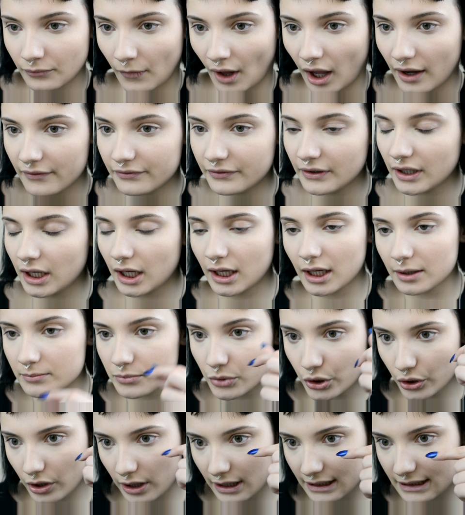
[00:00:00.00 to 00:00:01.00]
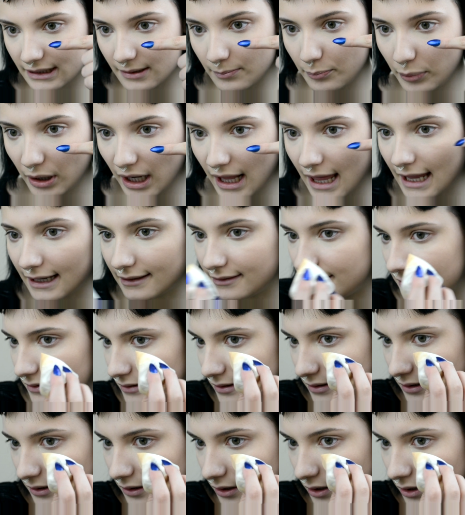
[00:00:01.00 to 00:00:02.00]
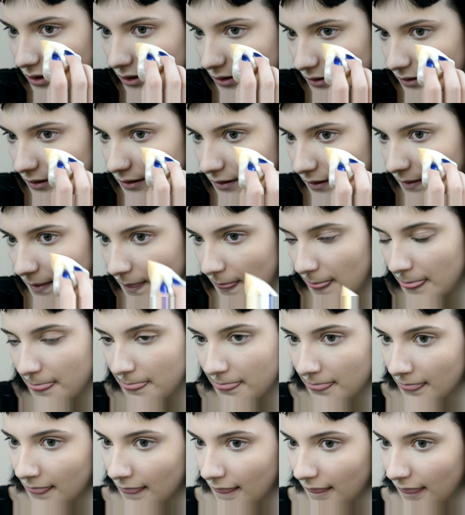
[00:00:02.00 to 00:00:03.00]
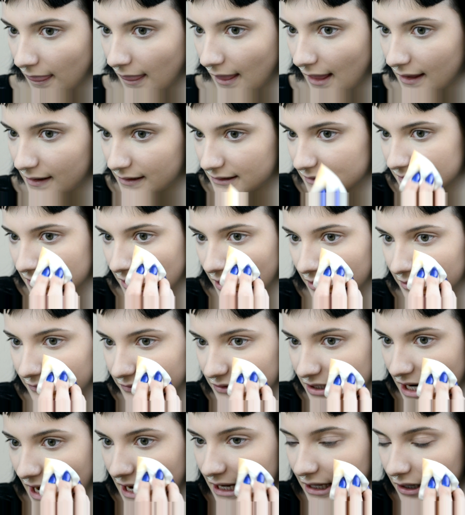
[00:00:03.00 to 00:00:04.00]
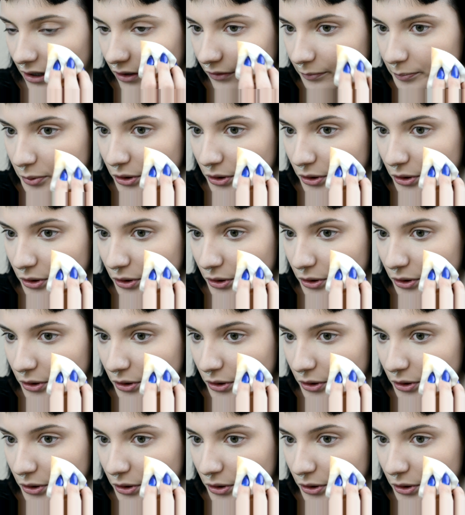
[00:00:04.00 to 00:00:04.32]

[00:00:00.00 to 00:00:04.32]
I feel like I'm trying to blend and it's kind of taking off